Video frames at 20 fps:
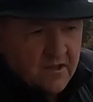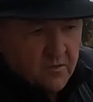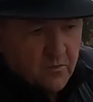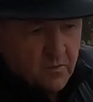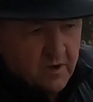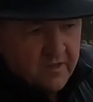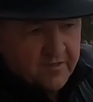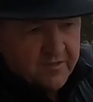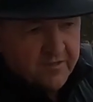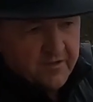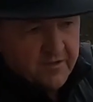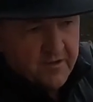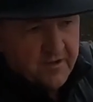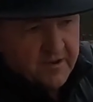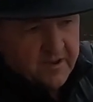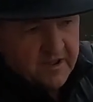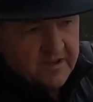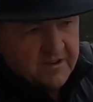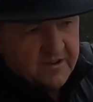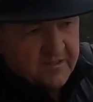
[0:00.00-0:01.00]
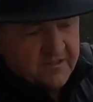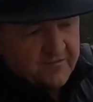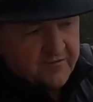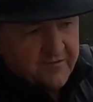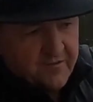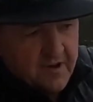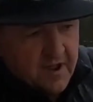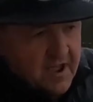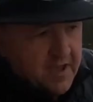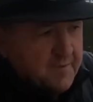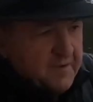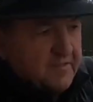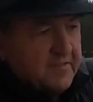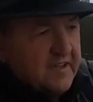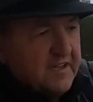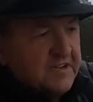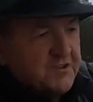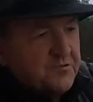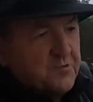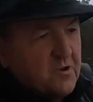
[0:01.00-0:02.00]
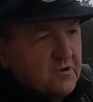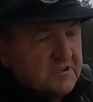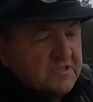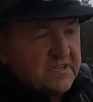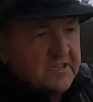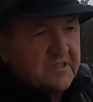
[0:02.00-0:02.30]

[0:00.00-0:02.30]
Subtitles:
1/3 into the frame in these rocks